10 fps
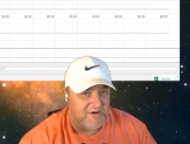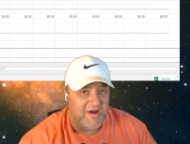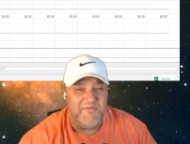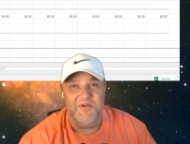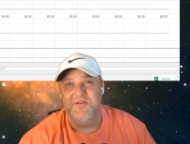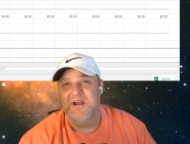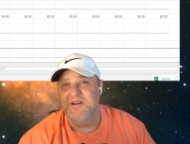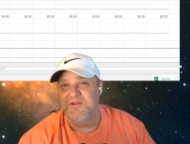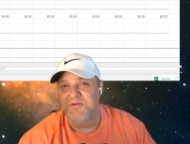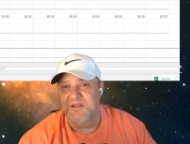I've learned how to
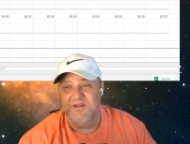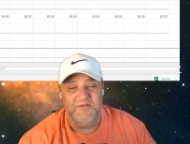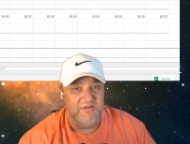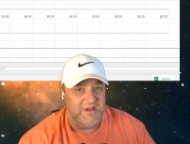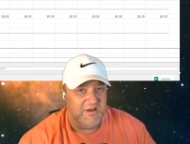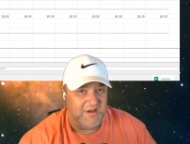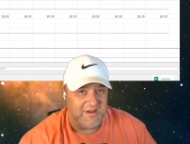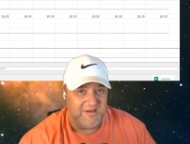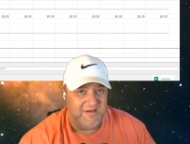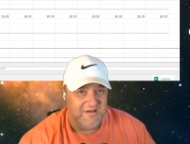do it literally like
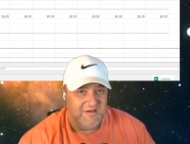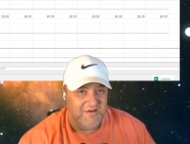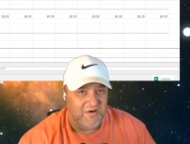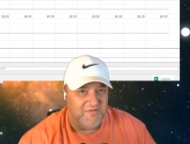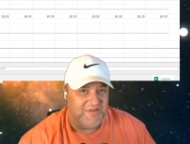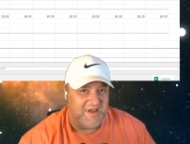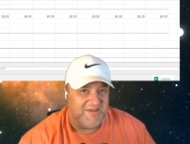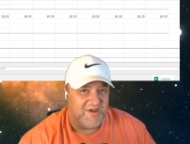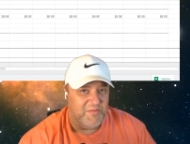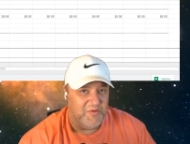over the
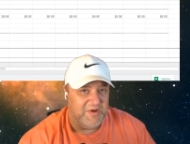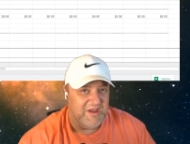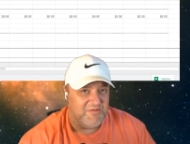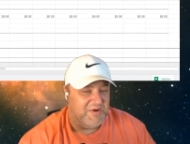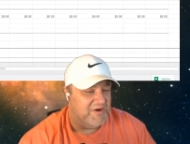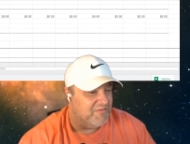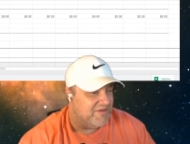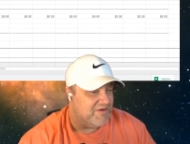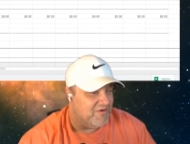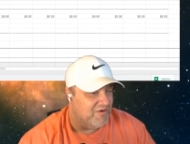last couple weeks, but it
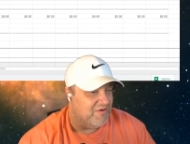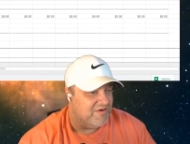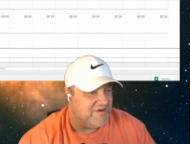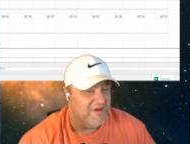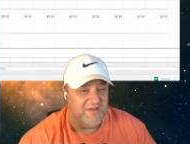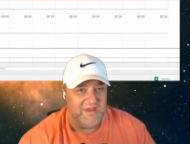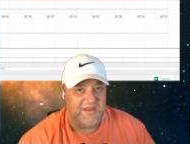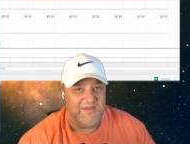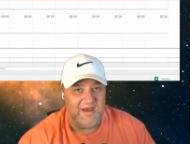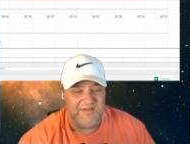wasn't till like
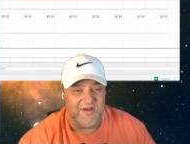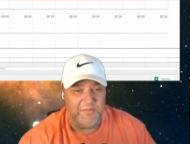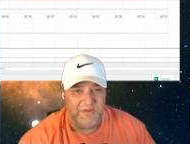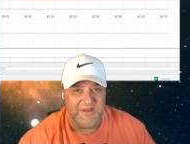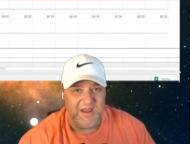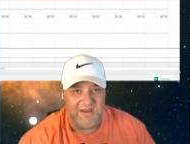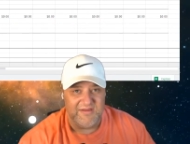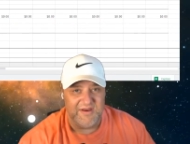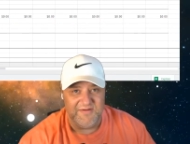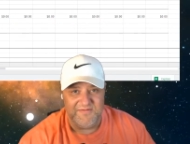the last couple days
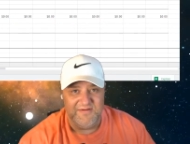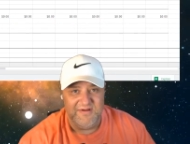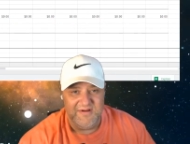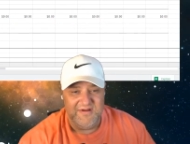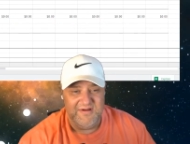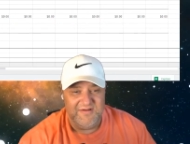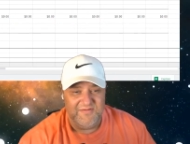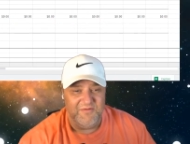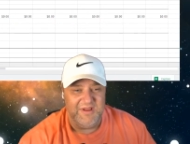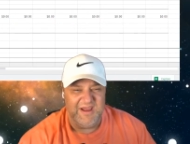that I've
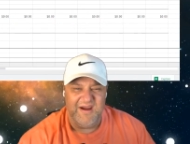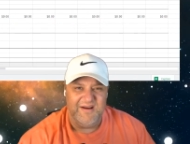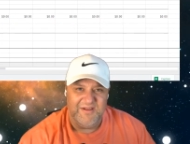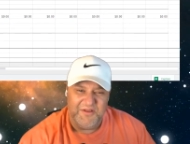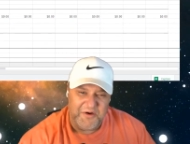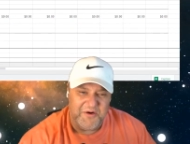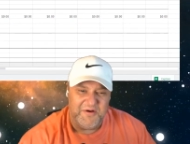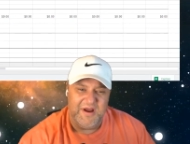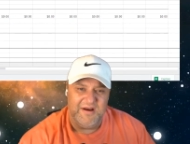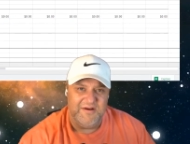really kind of learned
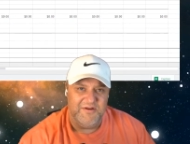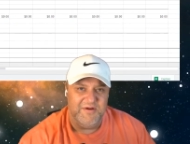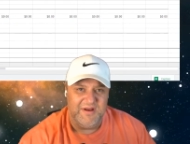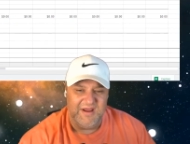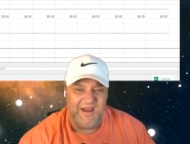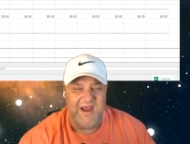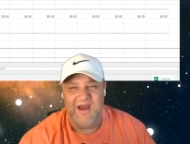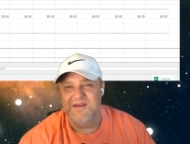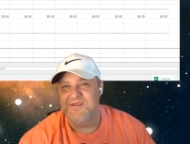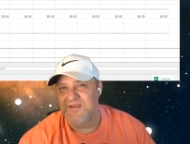how to do it, like
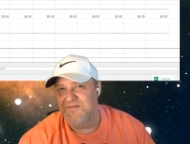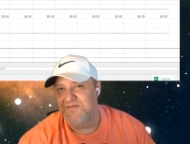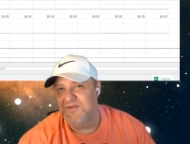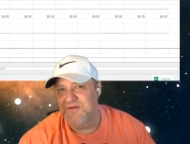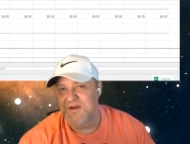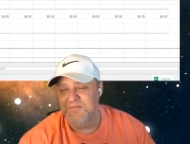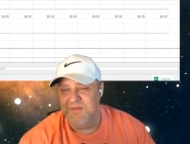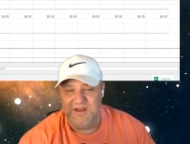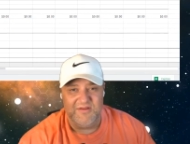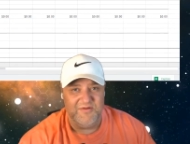add stuff to it and
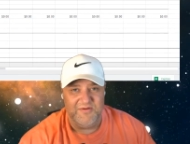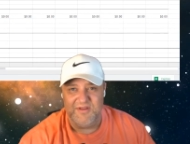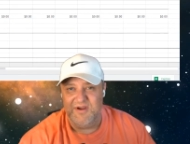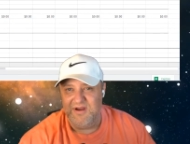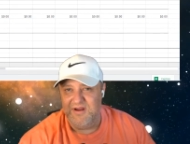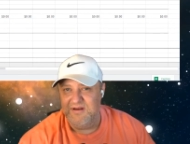make it so it's not